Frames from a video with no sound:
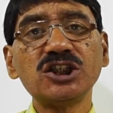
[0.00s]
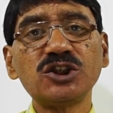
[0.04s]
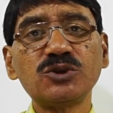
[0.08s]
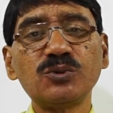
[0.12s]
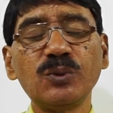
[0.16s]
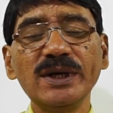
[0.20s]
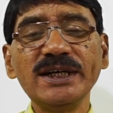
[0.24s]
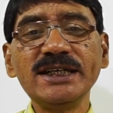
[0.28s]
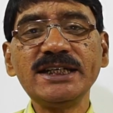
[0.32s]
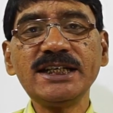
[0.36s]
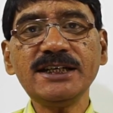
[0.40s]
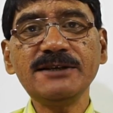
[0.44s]

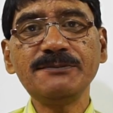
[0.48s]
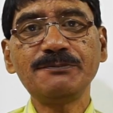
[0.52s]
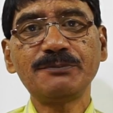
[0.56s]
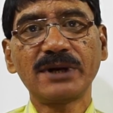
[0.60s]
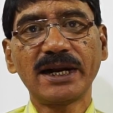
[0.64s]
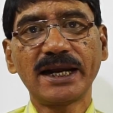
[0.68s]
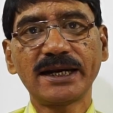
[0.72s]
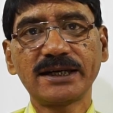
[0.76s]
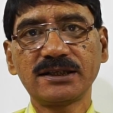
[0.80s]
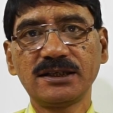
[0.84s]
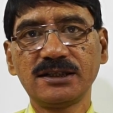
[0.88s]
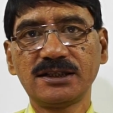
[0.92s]
20
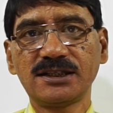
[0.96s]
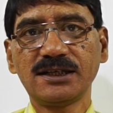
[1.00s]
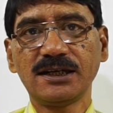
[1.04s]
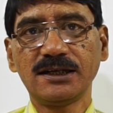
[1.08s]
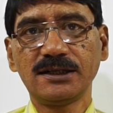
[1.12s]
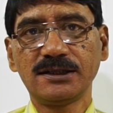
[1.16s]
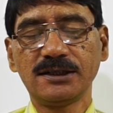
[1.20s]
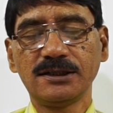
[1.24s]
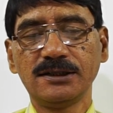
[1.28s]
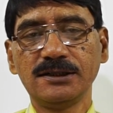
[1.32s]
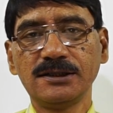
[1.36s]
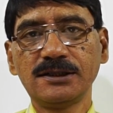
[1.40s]
practice
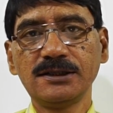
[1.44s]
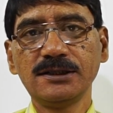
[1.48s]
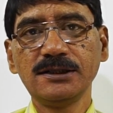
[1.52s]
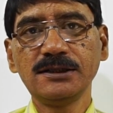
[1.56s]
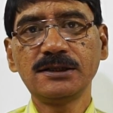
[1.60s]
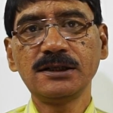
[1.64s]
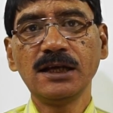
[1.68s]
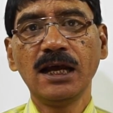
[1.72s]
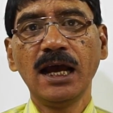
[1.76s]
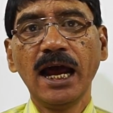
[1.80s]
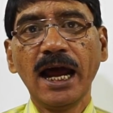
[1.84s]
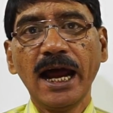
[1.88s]

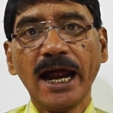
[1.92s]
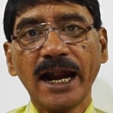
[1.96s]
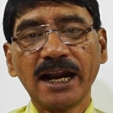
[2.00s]
sentences